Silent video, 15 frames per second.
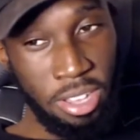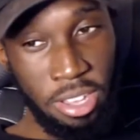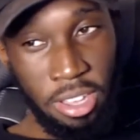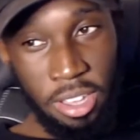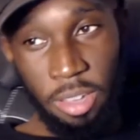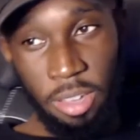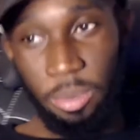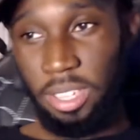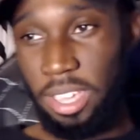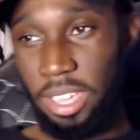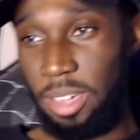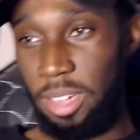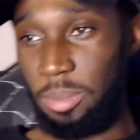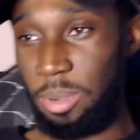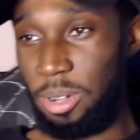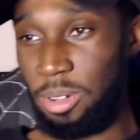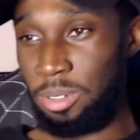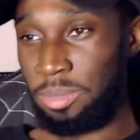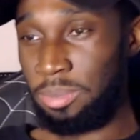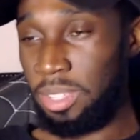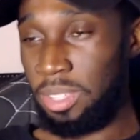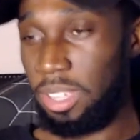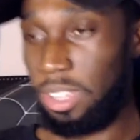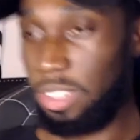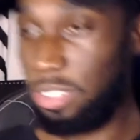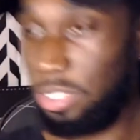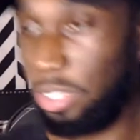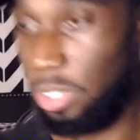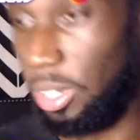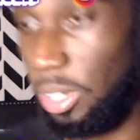But yeah, bro.
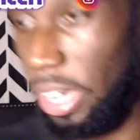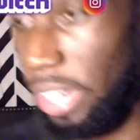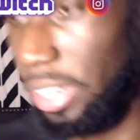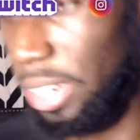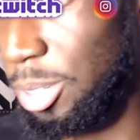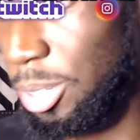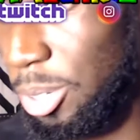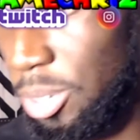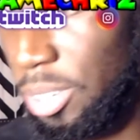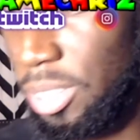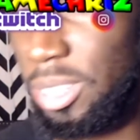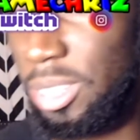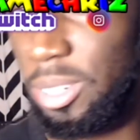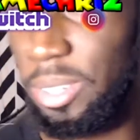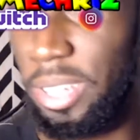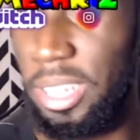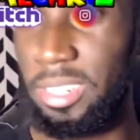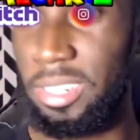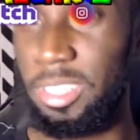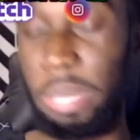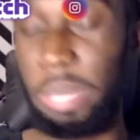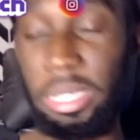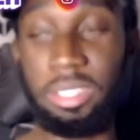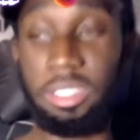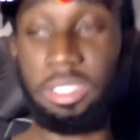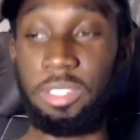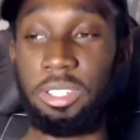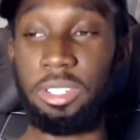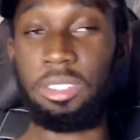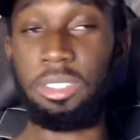So, how y'all doing? Cody and Chris back in another
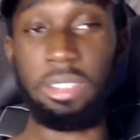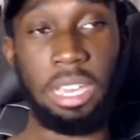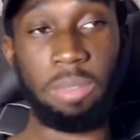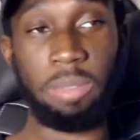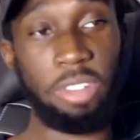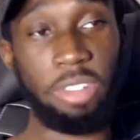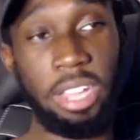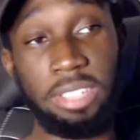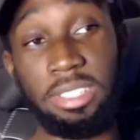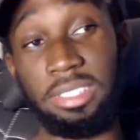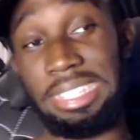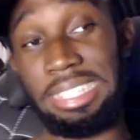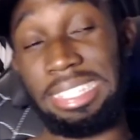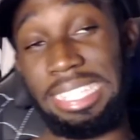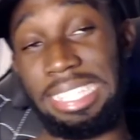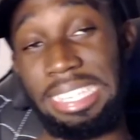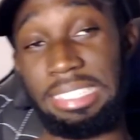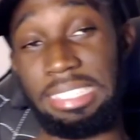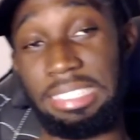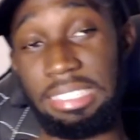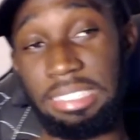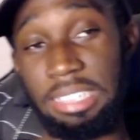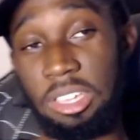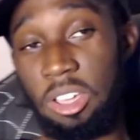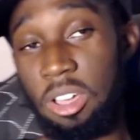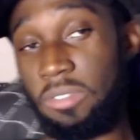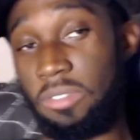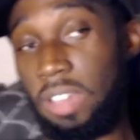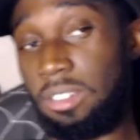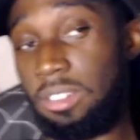video. Now, I'm reacting to this. Uh,
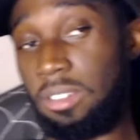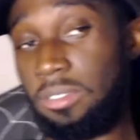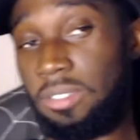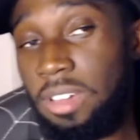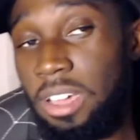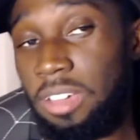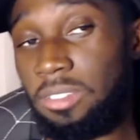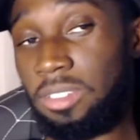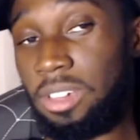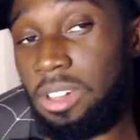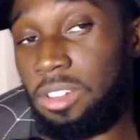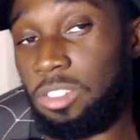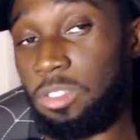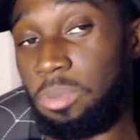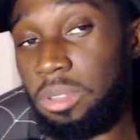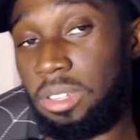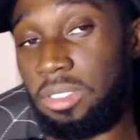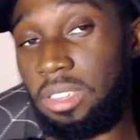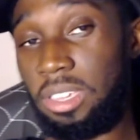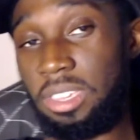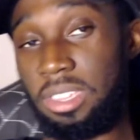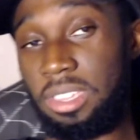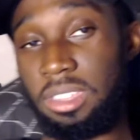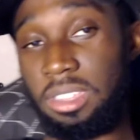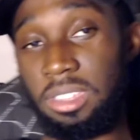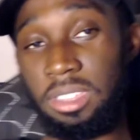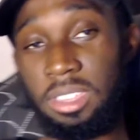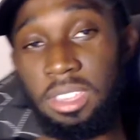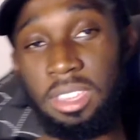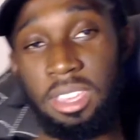five on five, college players get heated.
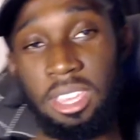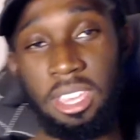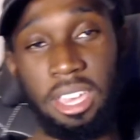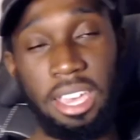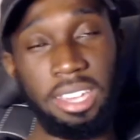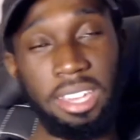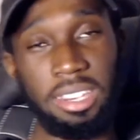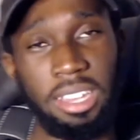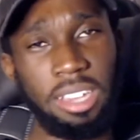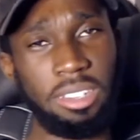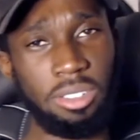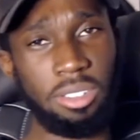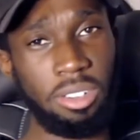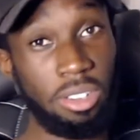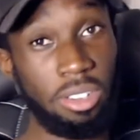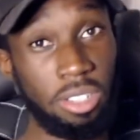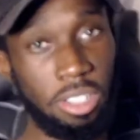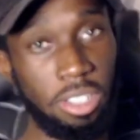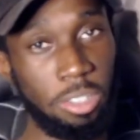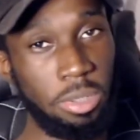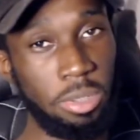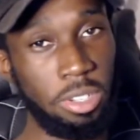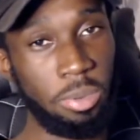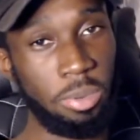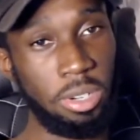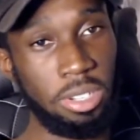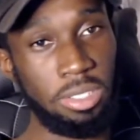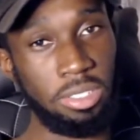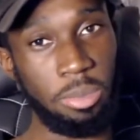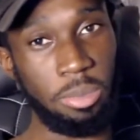I doubt these are all college players. Probably
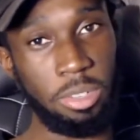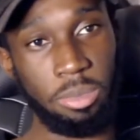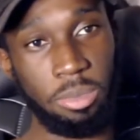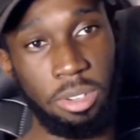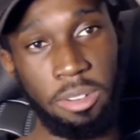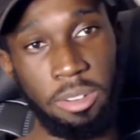some of them are.